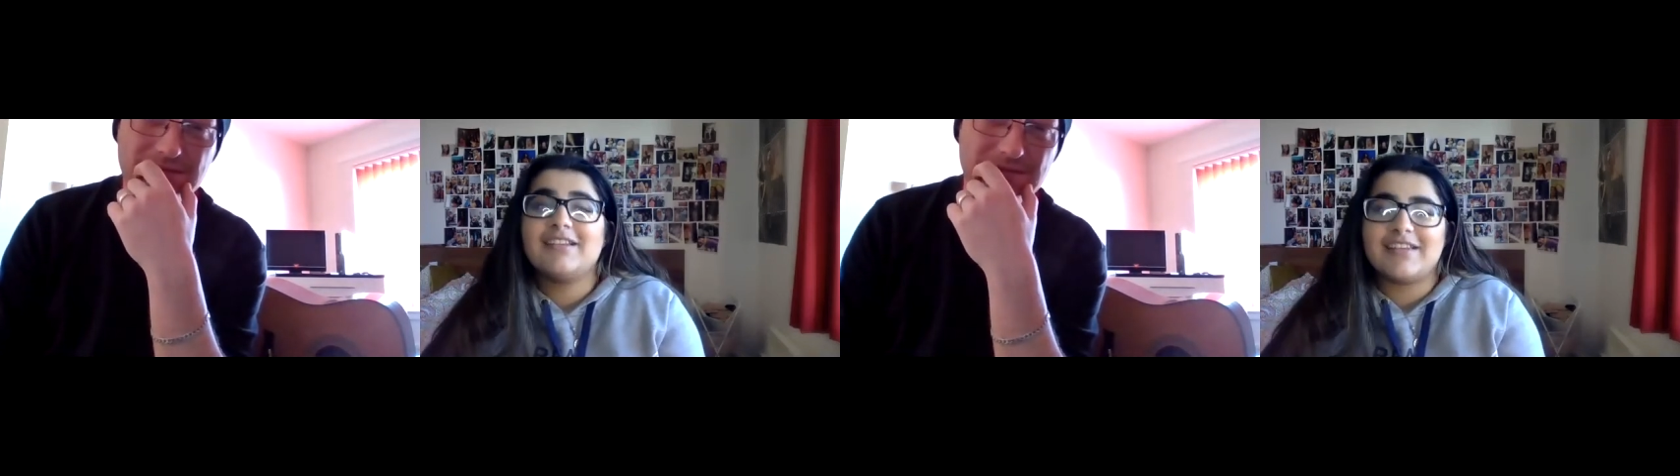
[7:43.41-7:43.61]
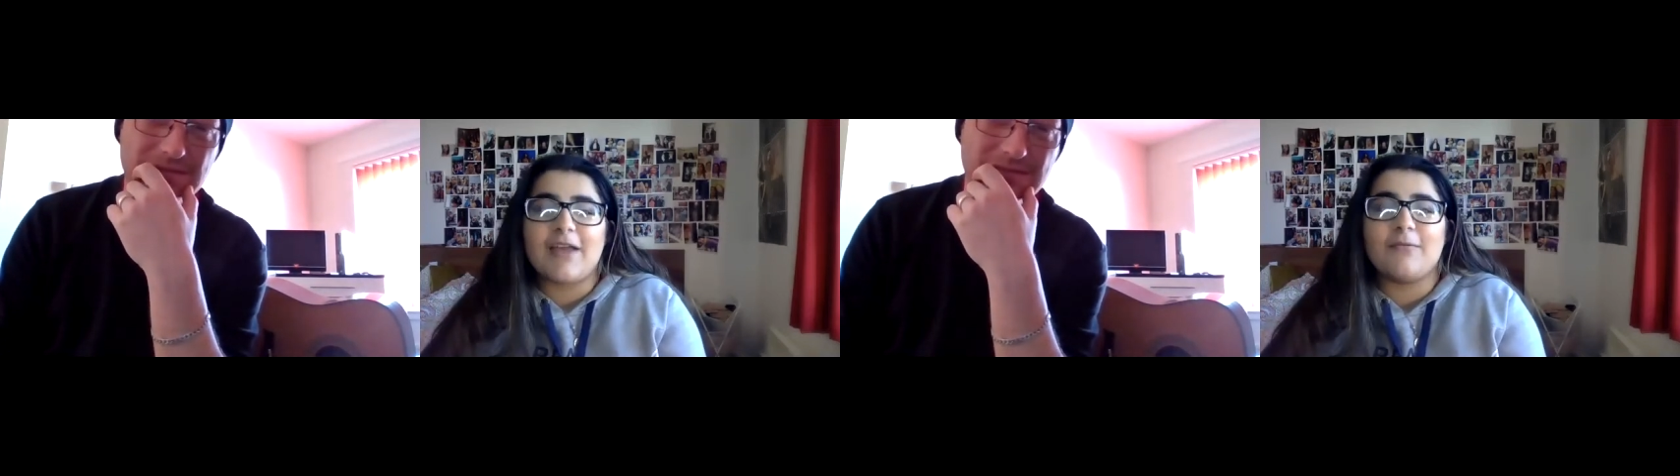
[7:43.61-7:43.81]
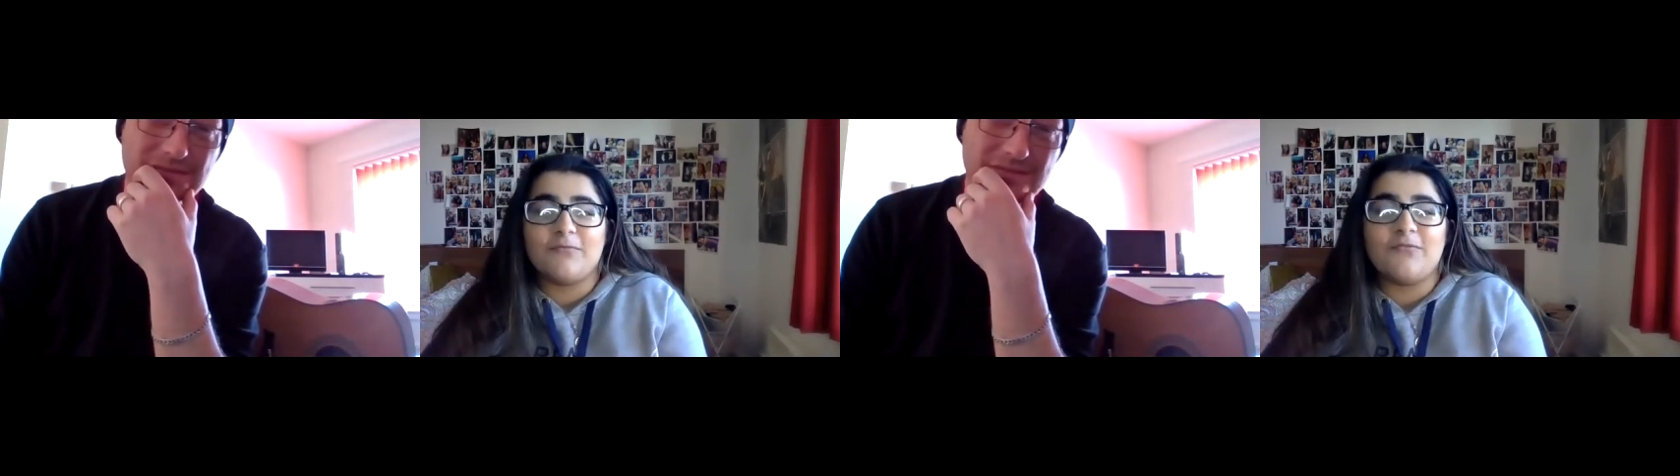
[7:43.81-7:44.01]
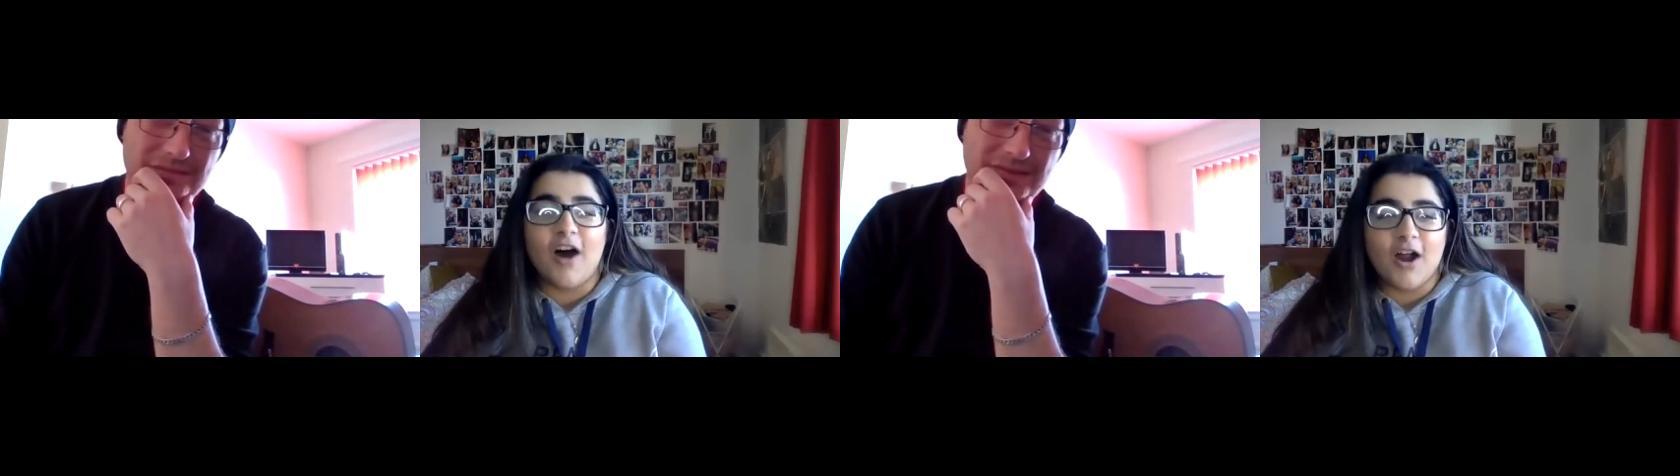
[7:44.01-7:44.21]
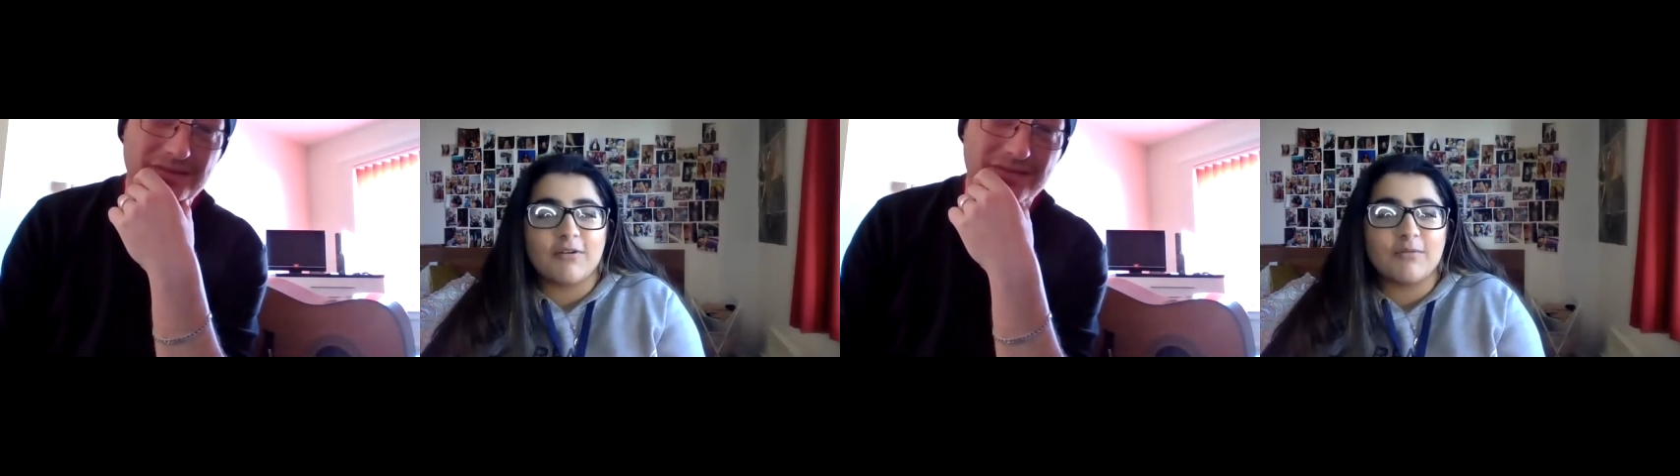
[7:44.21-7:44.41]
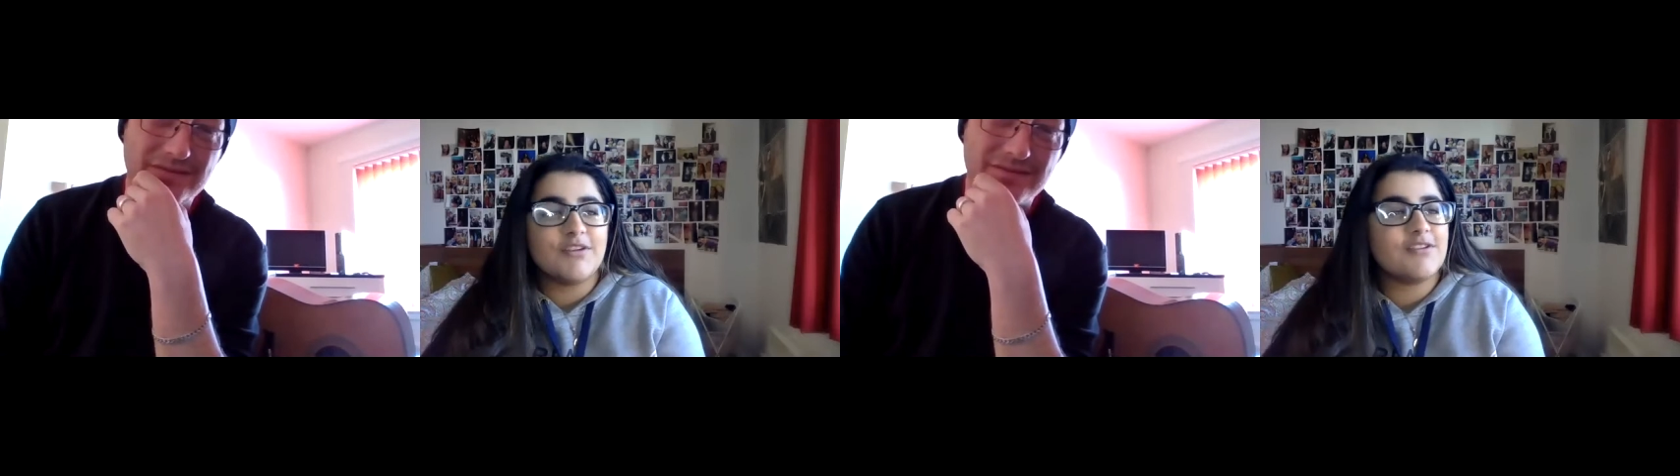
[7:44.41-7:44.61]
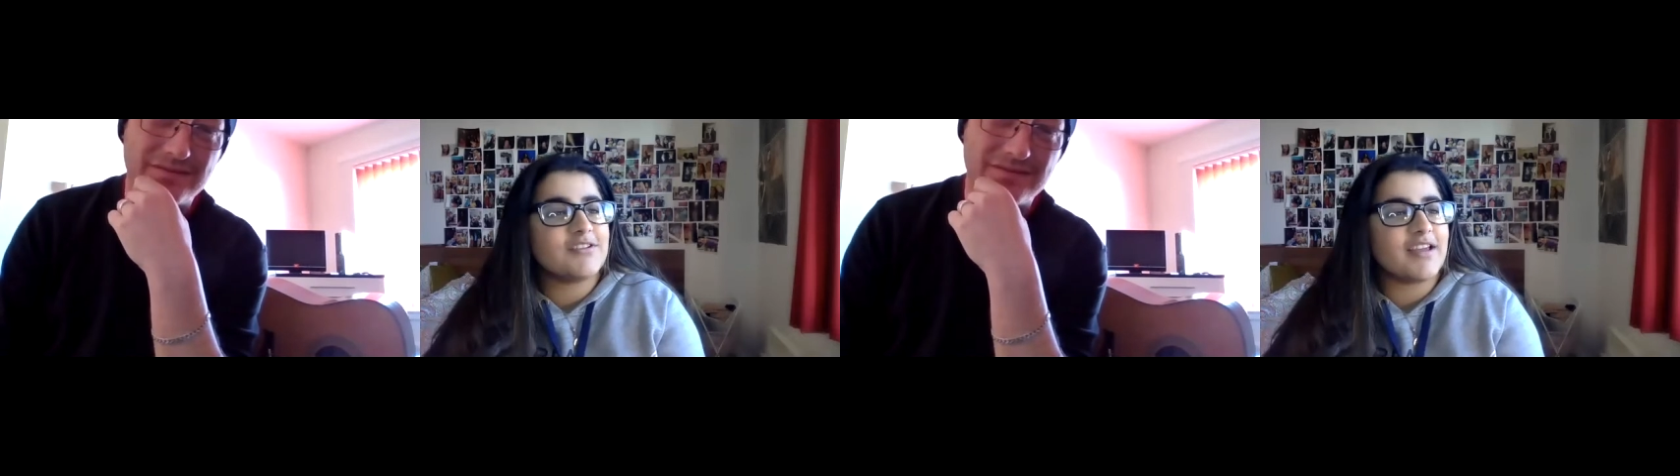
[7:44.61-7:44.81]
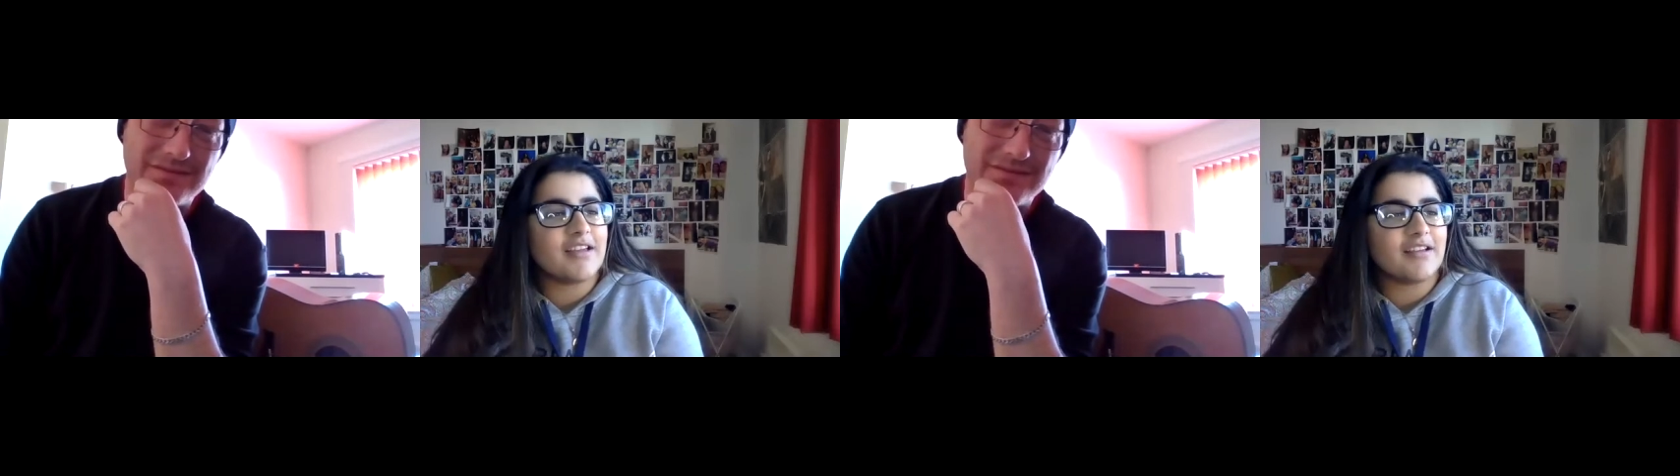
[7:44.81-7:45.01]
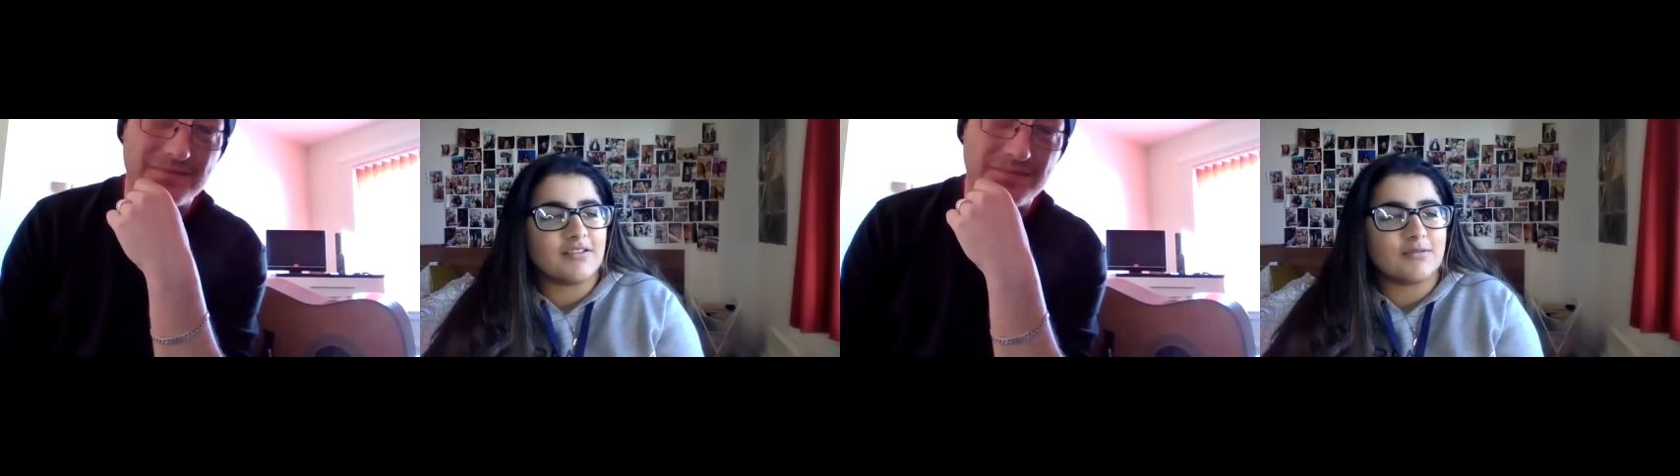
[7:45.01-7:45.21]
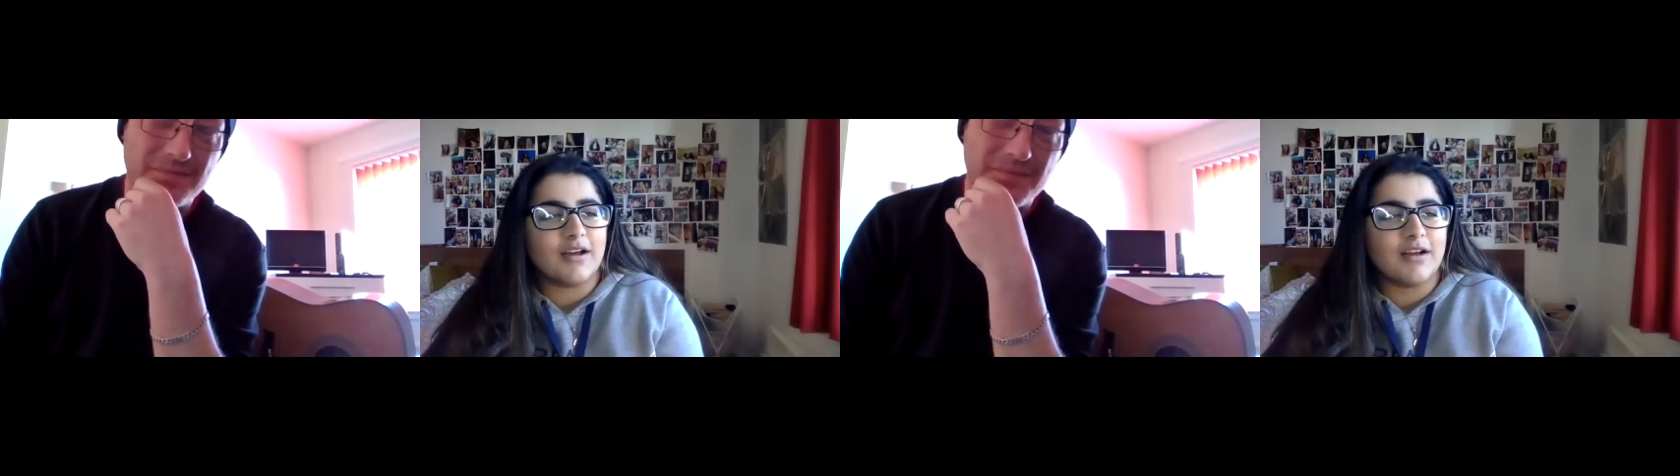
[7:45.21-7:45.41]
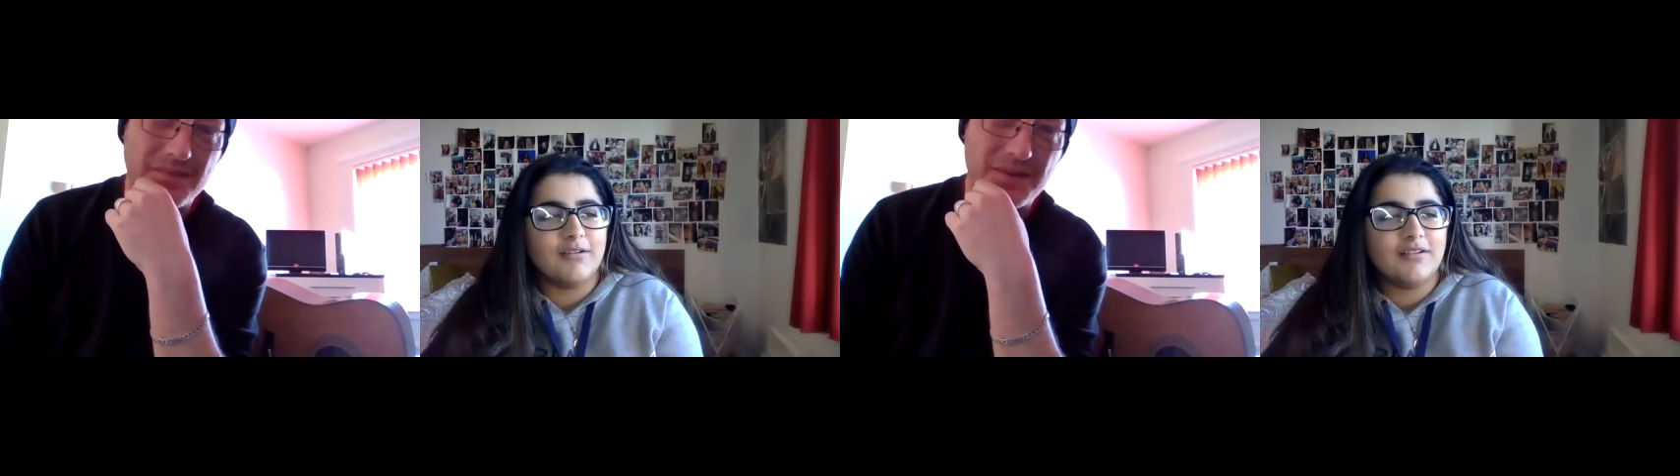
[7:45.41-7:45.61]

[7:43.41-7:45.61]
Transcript: get far in music as well.